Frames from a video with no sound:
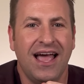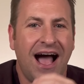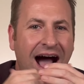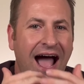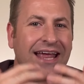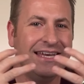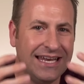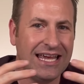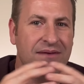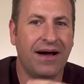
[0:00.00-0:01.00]
I
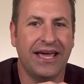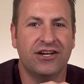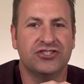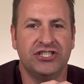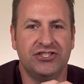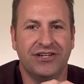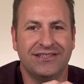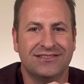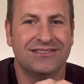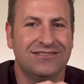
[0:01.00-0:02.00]
need my energy
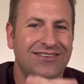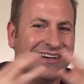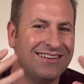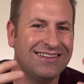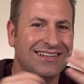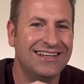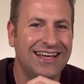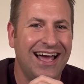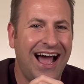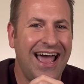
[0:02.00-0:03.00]
drinks. Well,
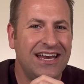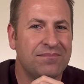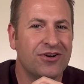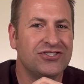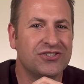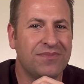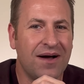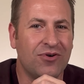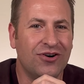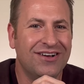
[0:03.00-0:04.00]
I hate to burst your
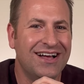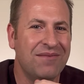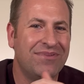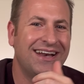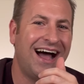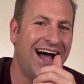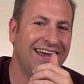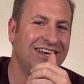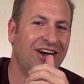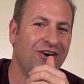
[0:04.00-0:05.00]
bubble, but I
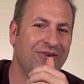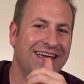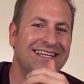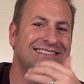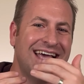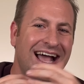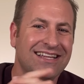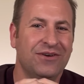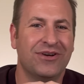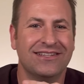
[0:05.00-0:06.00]
know exactly
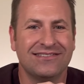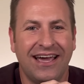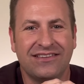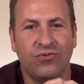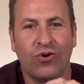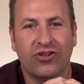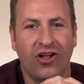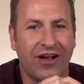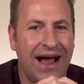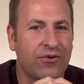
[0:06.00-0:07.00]
what it's like to work
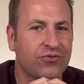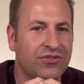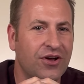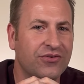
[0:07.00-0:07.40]
long hours with no